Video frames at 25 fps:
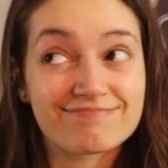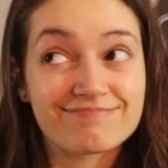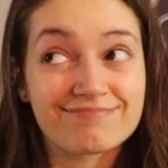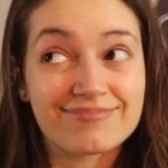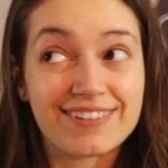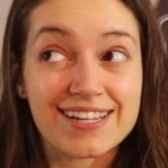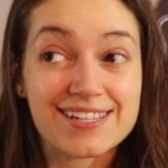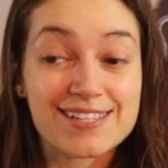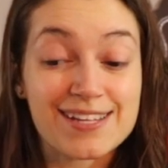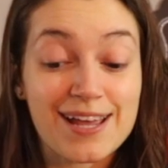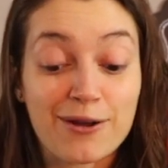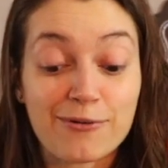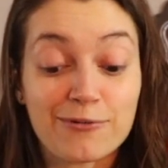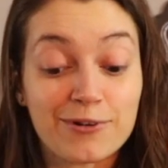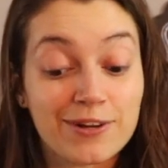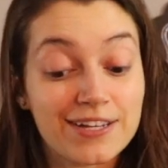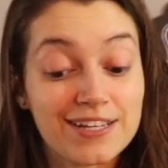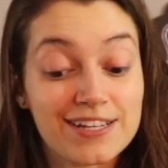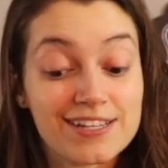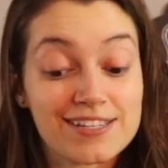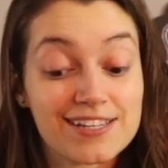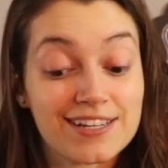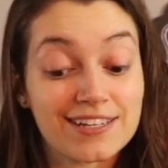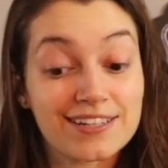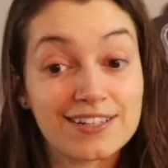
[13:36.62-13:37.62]
That's not what
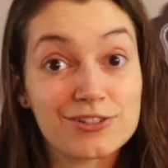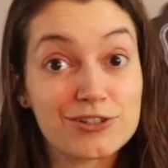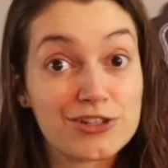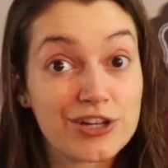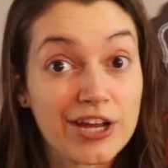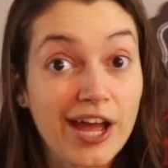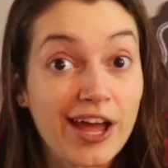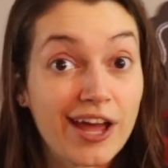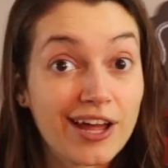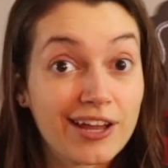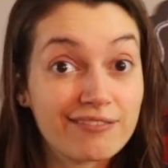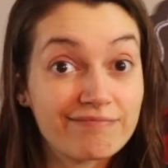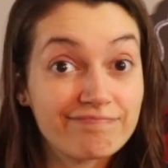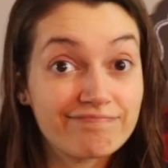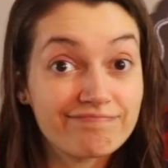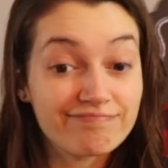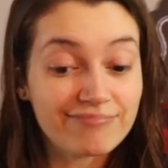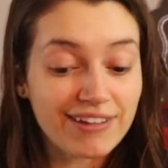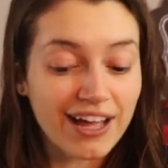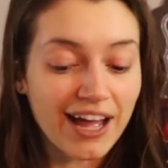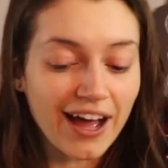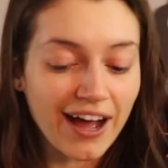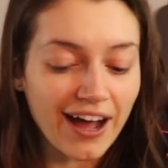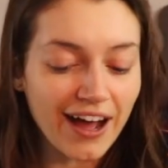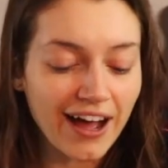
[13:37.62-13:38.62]
he said to Jed.
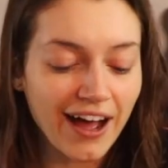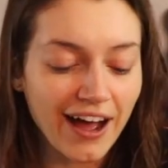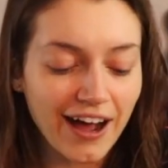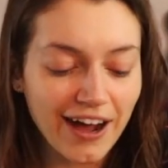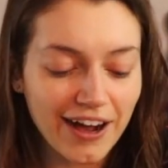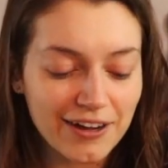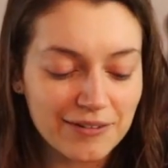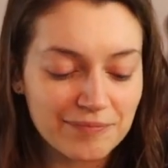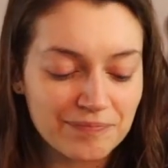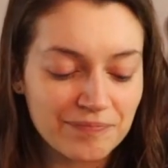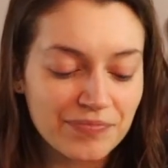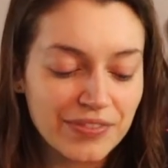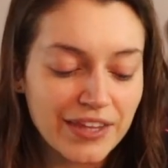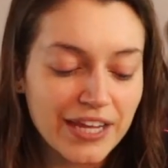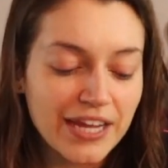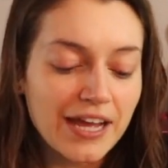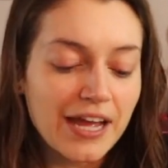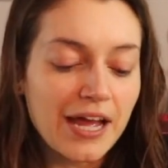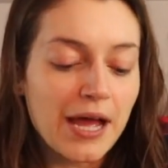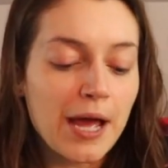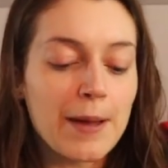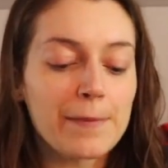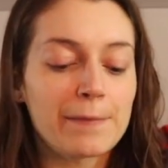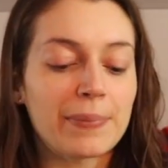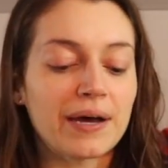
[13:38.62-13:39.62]
um,
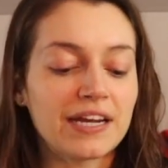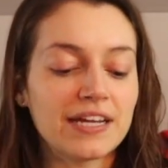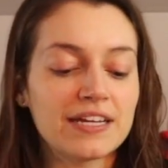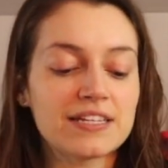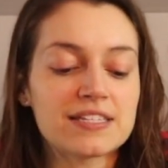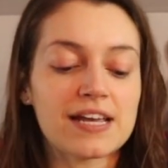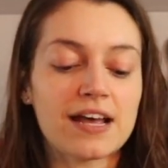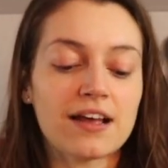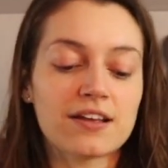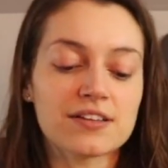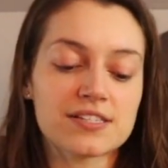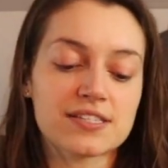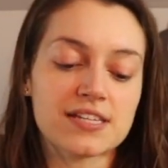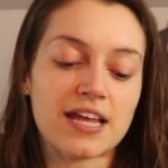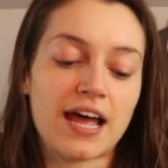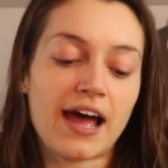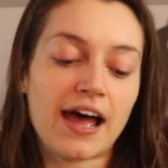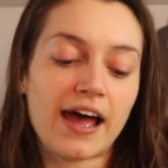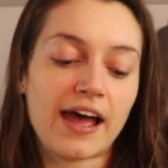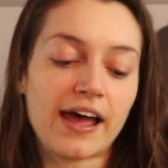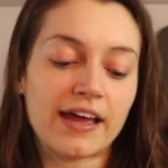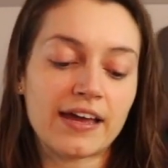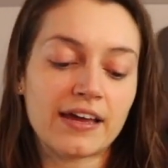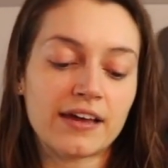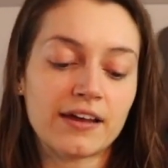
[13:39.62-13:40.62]
but he tells
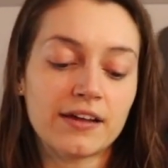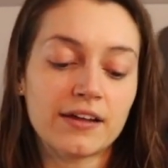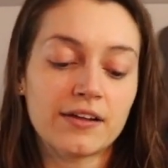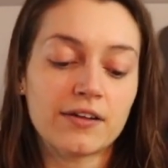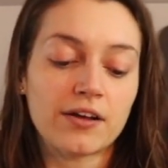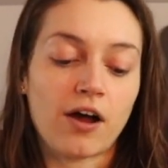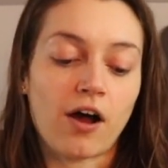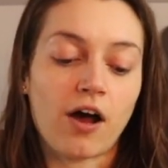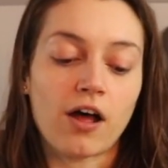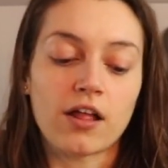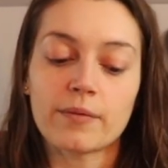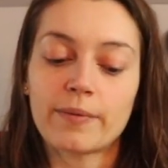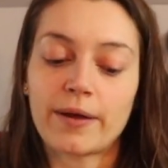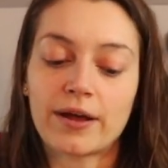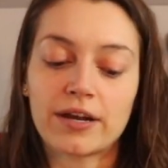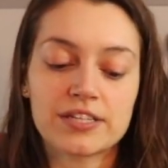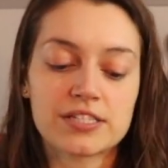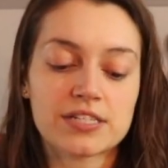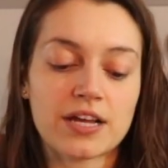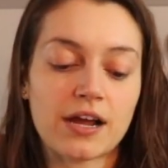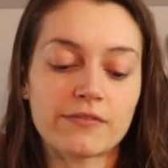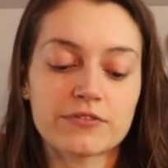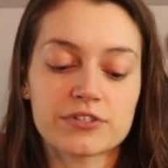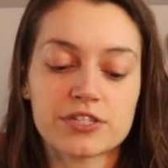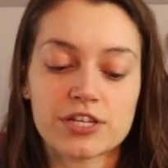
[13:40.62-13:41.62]
Ty all about his
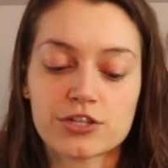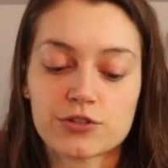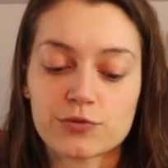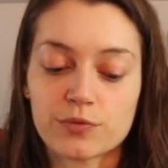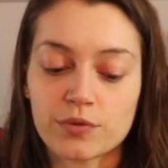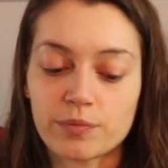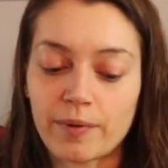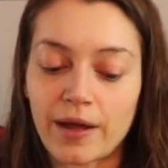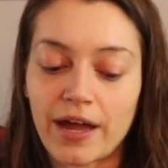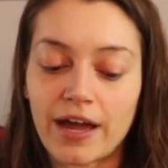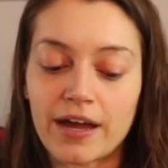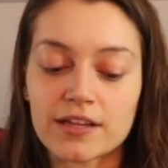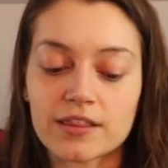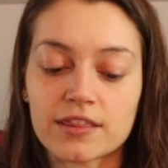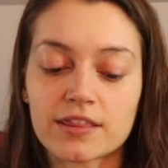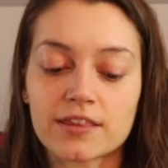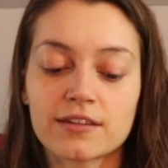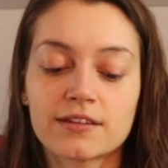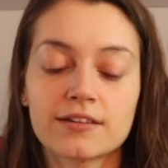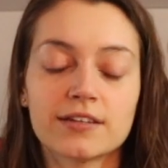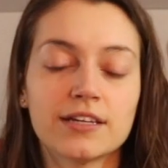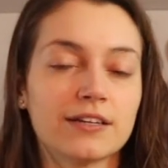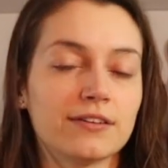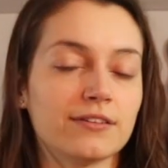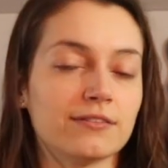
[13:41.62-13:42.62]
conversation with Beth,
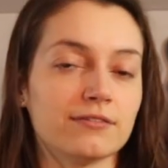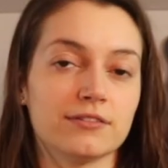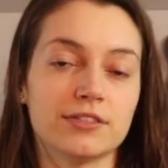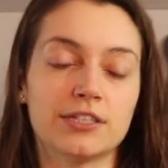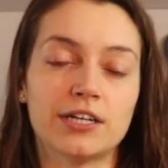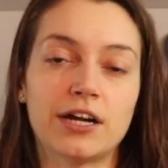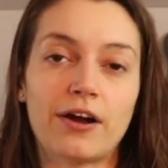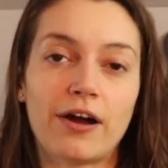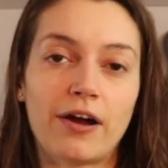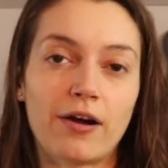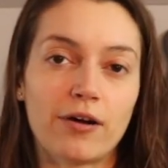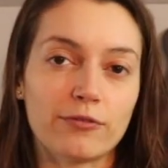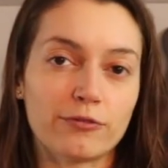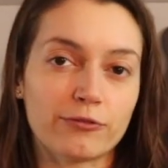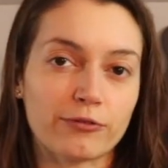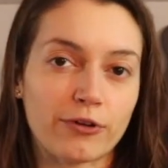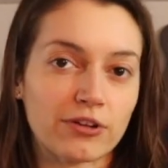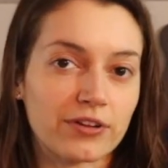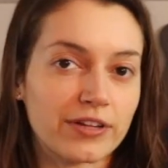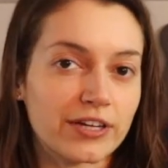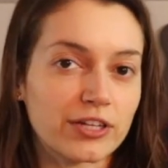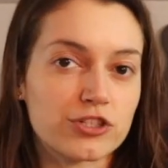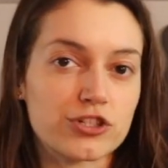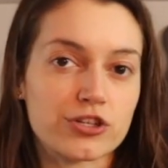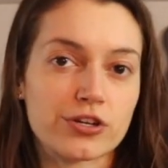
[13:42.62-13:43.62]
you know, how it felt
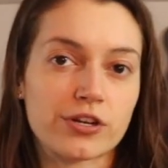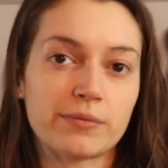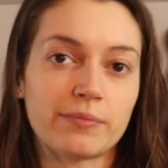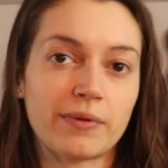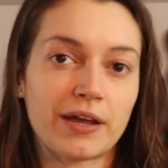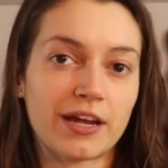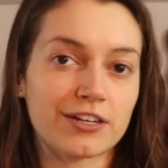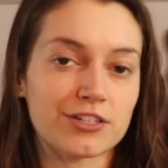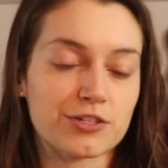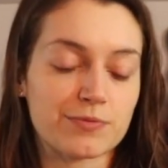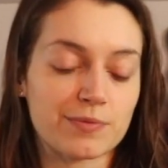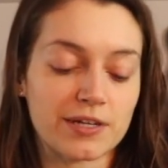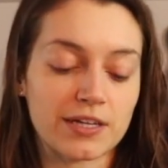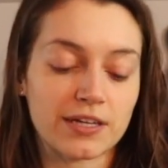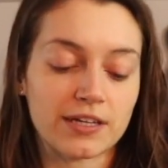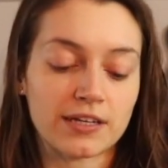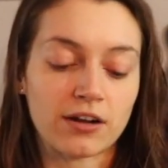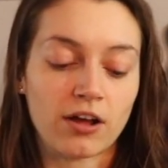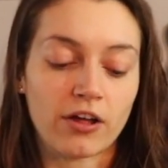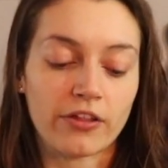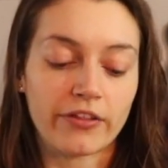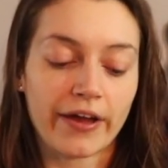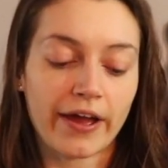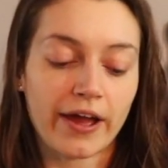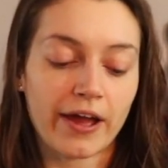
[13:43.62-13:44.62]
like jury management and
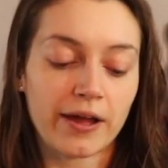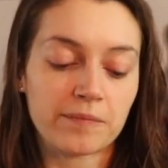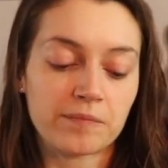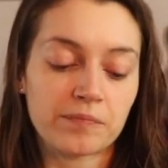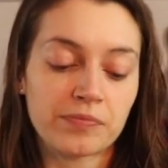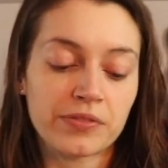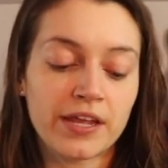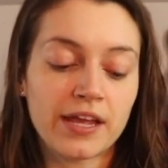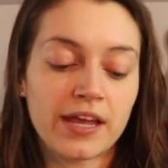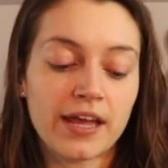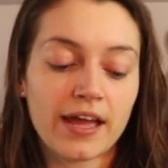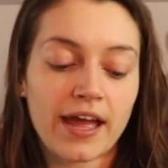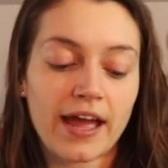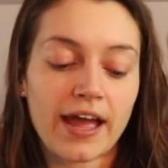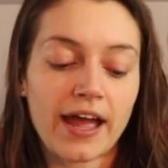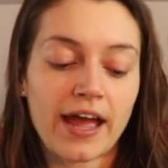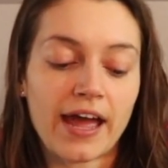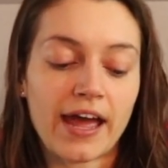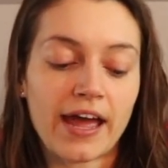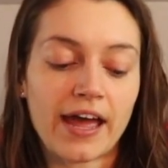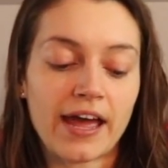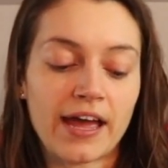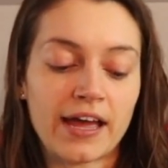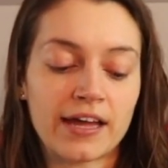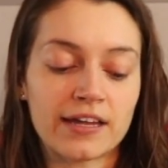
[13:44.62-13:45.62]
all that.
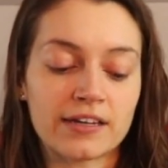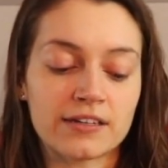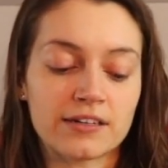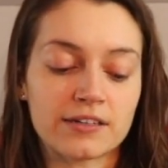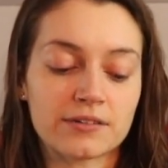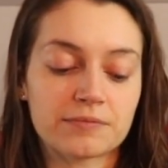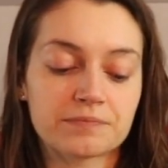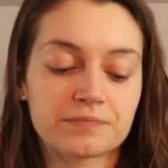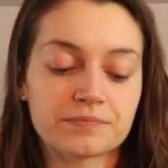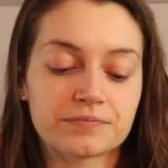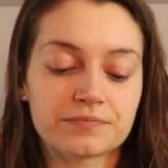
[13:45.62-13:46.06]
And